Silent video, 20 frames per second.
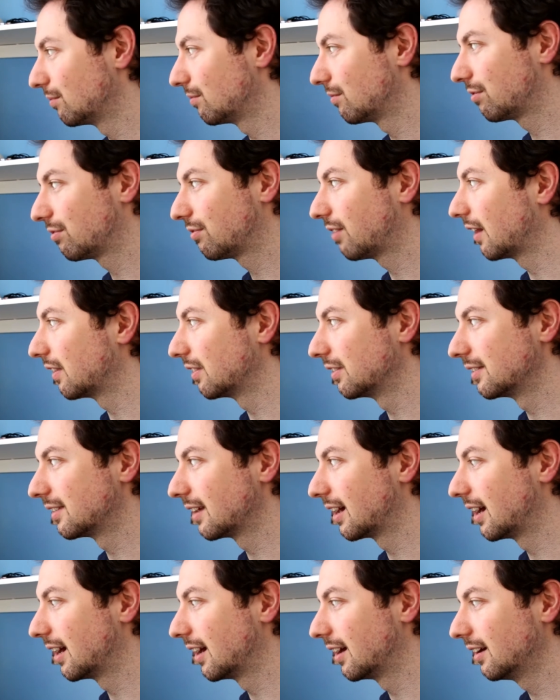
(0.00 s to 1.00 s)
fund
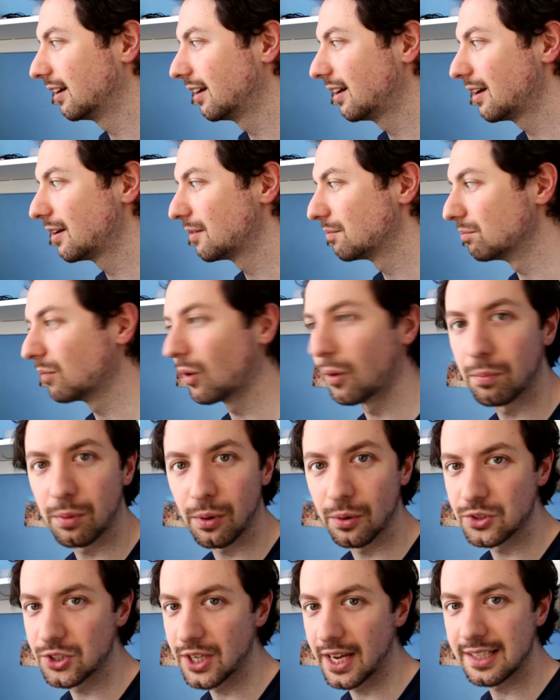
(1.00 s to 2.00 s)
more
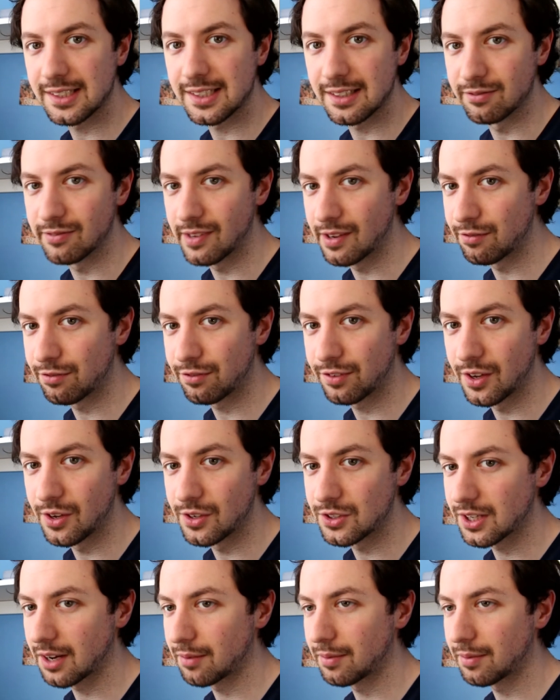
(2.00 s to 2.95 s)
projects in future.